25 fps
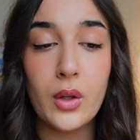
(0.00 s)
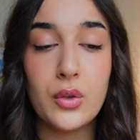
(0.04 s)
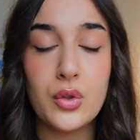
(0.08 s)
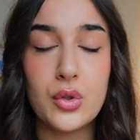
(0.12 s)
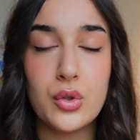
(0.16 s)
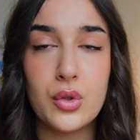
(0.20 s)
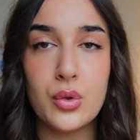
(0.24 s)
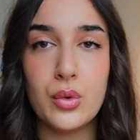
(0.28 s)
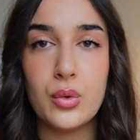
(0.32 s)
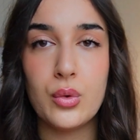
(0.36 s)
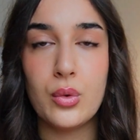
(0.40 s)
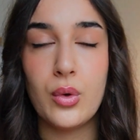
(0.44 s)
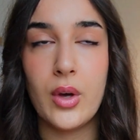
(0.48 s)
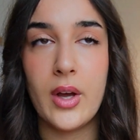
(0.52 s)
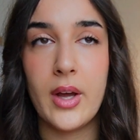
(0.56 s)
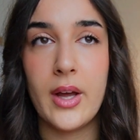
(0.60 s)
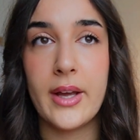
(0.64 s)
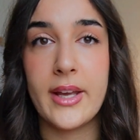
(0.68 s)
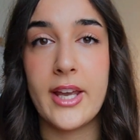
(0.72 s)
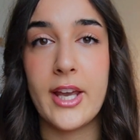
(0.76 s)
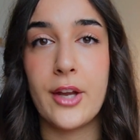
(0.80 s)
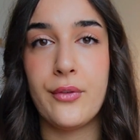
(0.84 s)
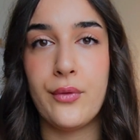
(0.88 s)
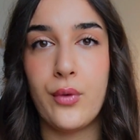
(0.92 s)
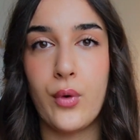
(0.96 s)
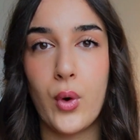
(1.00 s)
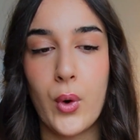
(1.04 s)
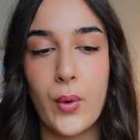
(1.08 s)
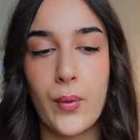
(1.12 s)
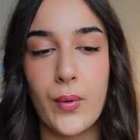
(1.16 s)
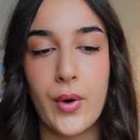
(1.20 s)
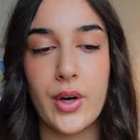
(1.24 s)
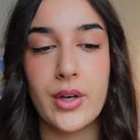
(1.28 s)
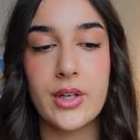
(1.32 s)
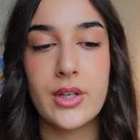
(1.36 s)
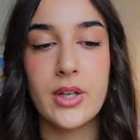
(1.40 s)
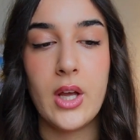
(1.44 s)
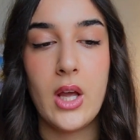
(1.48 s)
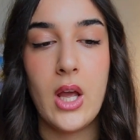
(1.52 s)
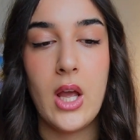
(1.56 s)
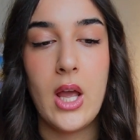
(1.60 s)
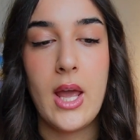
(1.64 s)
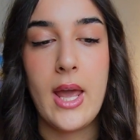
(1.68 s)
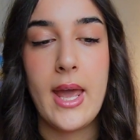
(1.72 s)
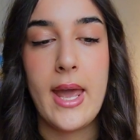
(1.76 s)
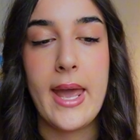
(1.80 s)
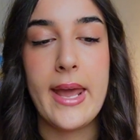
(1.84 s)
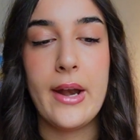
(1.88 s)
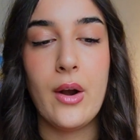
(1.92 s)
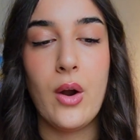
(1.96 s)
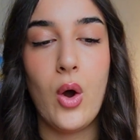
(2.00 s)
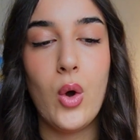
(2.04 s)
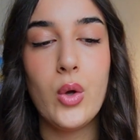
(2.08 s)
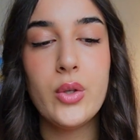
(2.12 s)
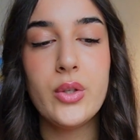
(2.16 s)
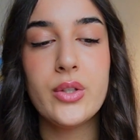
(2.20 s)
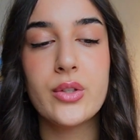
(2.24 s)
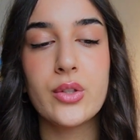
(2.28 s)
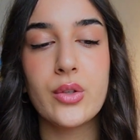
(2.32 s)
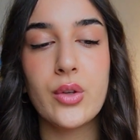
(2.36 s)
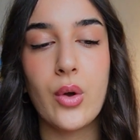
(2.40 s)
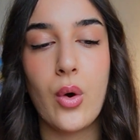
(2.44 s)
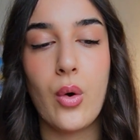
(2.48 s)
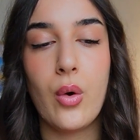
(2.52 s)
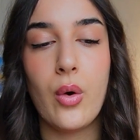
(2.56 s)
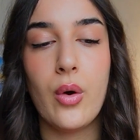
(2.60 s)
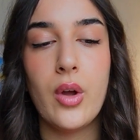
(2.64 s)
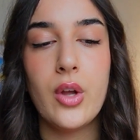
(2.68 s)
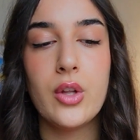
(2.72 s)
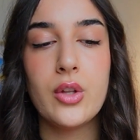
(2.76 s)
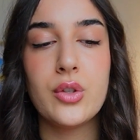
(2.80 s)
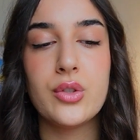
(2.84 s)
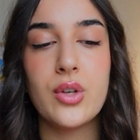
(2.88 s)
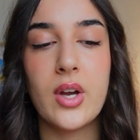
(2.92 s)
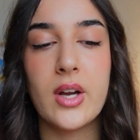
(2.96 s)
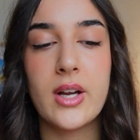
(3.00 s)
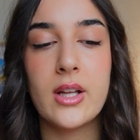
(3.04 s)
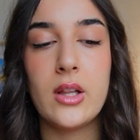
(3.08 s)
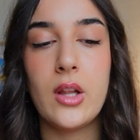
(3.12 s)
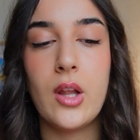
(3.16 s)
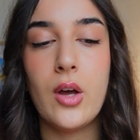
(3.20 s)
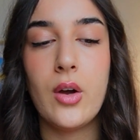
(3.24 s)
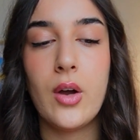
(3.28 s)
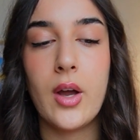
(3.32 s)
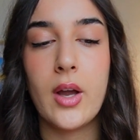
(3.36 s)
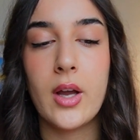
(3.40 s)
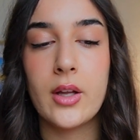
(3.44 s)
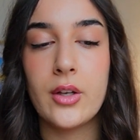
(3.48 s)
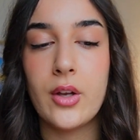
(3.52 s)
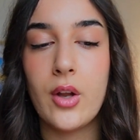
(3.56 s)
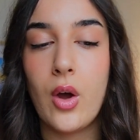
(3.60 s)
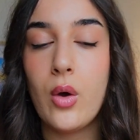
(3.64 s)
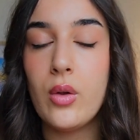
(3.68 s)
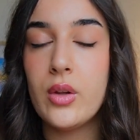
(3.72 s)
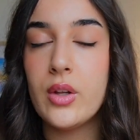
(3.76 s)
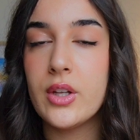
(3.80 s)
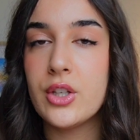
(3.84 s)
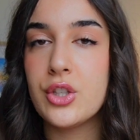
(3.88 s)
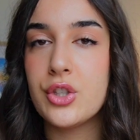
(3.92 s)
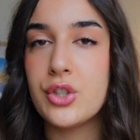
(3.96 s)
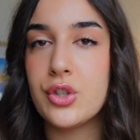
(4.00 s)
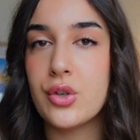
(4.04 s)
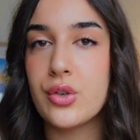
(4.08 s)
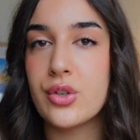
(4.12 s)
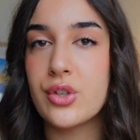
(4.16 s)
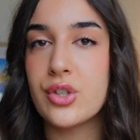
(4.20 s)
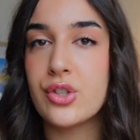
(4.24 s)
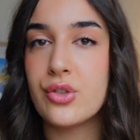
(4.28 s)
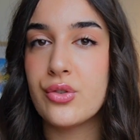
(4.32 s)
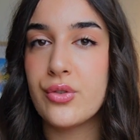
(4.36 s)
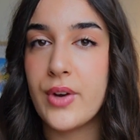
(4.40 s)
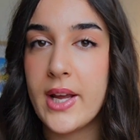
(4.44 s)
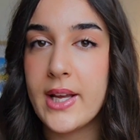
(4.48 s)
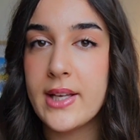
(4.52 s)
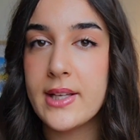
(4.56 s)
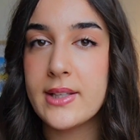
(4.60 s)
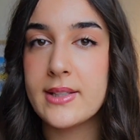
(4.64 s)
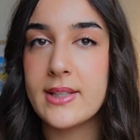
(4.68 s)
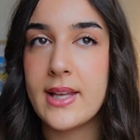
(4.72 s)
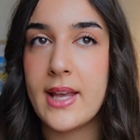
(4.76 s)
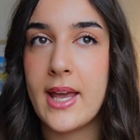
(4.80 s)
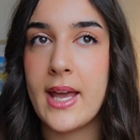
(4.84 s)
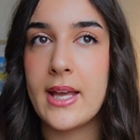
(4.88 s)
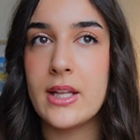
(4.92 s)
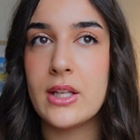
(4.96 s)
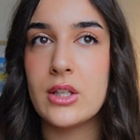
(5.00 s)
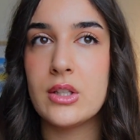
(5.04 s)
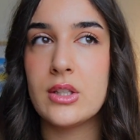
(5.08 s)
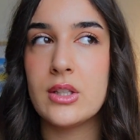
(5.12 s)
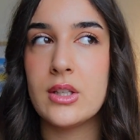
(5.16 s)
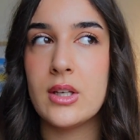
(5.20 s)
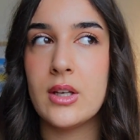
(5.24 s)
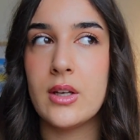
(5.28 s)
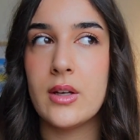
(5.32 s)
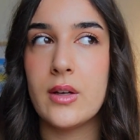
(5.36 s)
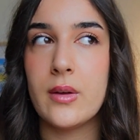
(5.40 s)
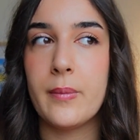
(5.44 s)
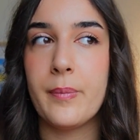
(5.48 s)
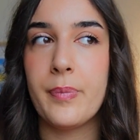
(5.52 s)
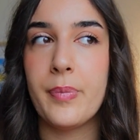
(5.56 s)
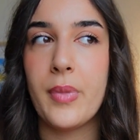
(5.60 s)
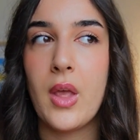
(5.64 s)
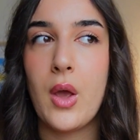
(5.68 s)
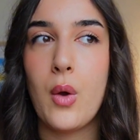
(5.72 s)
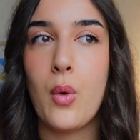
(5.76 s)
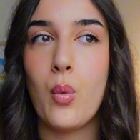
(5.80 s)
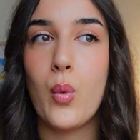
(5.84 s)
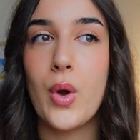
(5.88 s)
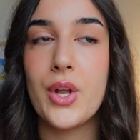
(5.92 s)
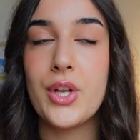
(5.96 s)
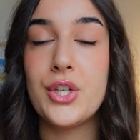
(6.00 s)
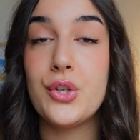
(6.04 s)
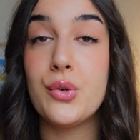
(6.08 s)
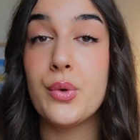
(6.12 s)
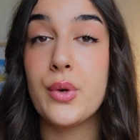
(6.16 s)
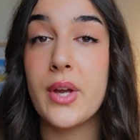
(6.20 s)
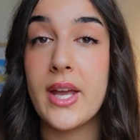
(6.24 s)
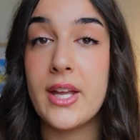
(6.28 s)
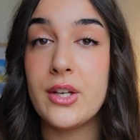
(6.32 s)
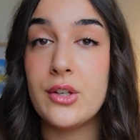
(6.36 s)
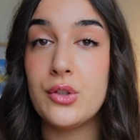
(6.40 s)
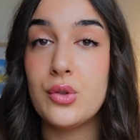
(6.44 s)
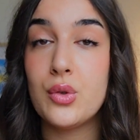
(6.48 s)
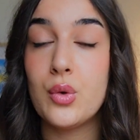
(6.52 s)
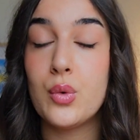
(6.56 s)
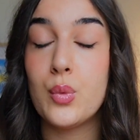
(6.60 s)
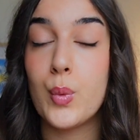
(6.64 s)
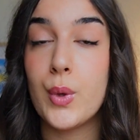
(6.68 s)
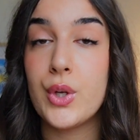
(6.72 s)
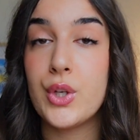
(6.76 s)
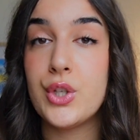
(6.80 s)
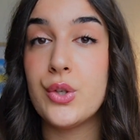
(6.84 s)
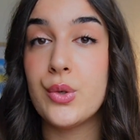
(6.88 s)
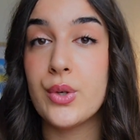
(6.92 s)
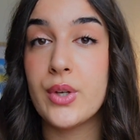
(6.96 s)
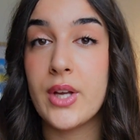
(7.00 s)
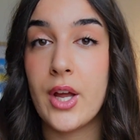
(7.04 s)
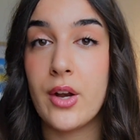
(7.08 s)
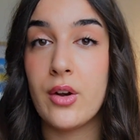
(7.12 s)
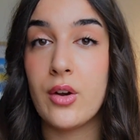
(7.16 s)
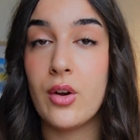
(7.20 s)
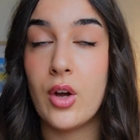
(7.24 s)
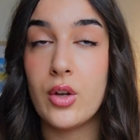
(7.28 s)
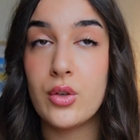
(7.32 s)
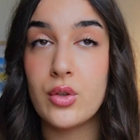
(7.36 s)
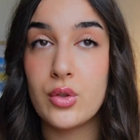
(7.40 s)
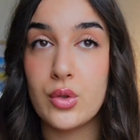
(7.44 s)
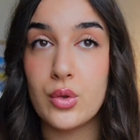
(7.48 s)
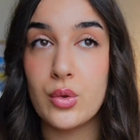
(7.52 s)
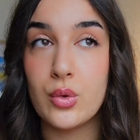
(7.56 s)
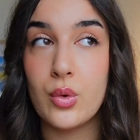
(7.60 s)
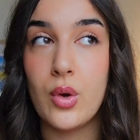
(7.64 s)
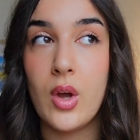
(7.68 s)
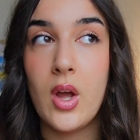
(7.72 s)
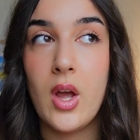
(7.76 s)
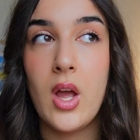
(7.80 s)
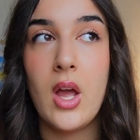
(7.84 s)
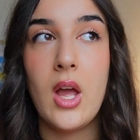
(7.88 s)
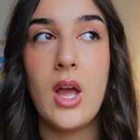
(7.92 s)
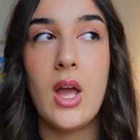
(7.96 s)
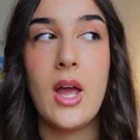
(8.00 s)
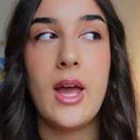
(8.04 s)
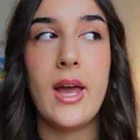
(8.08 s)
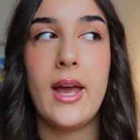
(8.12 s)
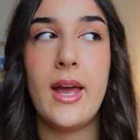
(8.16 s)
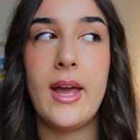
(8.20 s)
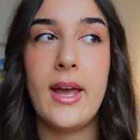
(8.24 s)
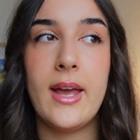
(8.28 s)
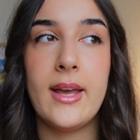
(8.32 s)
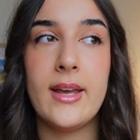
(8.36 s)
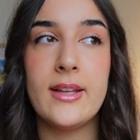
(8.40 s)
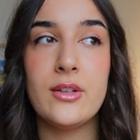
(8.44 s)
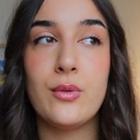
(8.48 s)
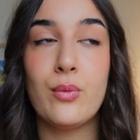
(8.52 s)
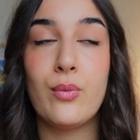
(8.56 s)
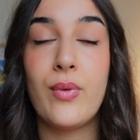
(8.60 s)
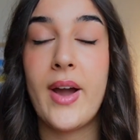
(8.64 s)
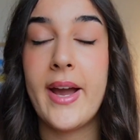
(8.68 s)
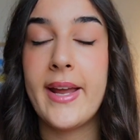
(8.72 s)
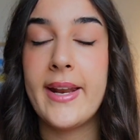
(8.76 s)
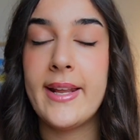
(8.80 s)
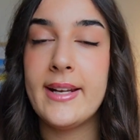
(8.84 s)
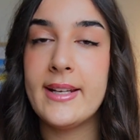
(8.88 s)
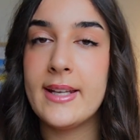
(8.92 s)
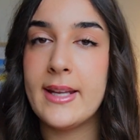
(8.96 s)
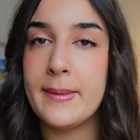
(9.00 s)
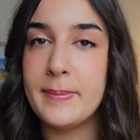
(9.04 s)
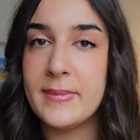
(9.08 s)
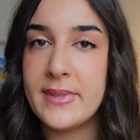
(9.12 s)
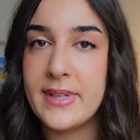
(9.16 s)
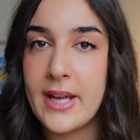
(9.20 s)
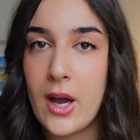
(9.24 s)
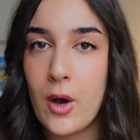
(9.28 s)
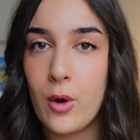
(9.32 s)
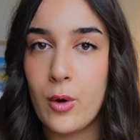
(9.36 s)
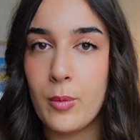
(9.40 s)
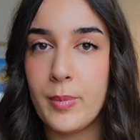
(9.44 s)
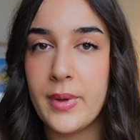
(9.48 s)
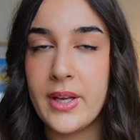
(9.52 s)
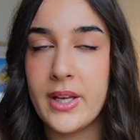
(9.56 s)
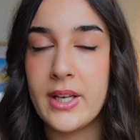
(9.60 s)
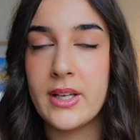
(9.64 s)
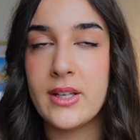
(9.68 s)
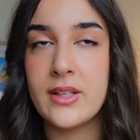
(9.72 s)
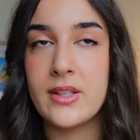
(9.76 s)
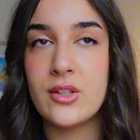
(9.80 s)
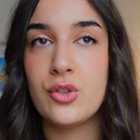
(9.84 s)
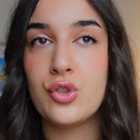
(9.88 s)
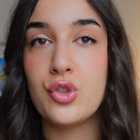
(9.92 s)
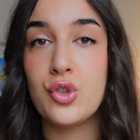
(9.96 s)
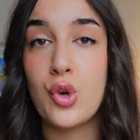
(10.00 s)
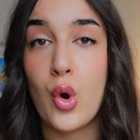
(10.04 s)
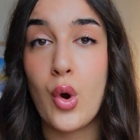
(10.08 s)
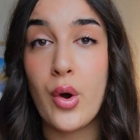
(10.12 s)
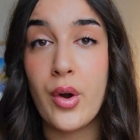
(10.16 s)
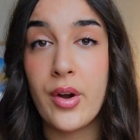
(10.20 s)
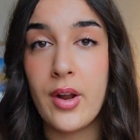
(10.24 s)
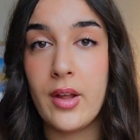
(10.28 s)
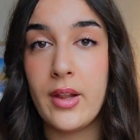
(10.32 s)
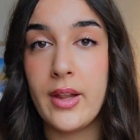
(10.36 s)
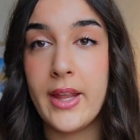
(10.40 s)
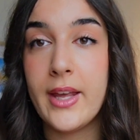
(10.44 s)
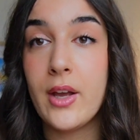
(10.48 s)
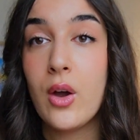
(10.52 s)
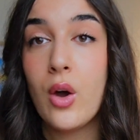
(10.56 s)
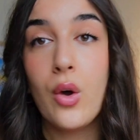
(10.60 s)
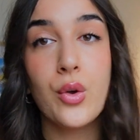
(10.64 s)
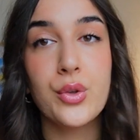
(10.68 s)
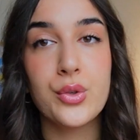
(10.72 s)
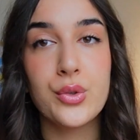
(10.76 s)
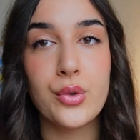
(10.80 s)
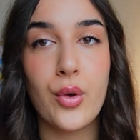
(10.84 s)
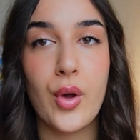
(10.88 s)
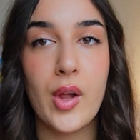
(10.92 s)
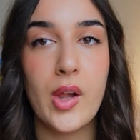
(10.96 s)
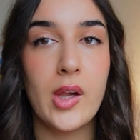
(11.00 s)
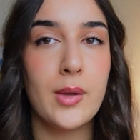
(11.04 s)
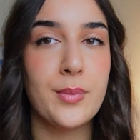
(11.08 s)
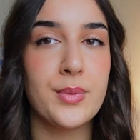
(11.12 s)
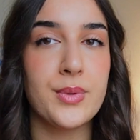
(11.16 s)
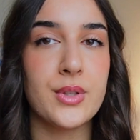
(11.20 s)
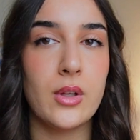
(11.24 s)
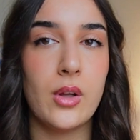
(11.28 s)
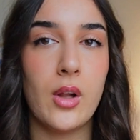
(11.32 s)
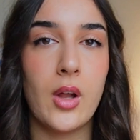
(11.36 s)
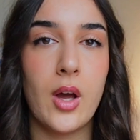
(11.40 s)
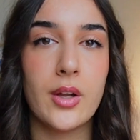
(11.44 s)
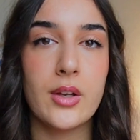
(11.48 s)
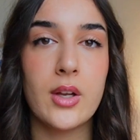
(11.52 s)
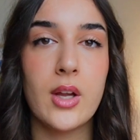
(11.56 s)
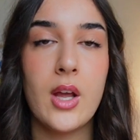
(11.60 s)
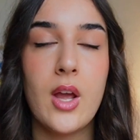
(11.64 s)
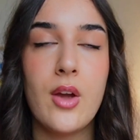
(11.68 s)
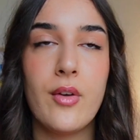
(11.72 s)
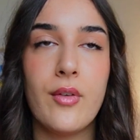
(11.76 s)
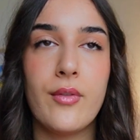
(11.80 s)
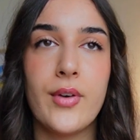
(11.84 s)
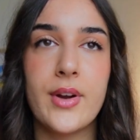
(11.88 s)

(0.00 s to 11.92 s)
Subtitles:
to get forward. And also to acknowledge your strengths and what you can do and what you cannot do, and writing them down, because journaling also helps a lot.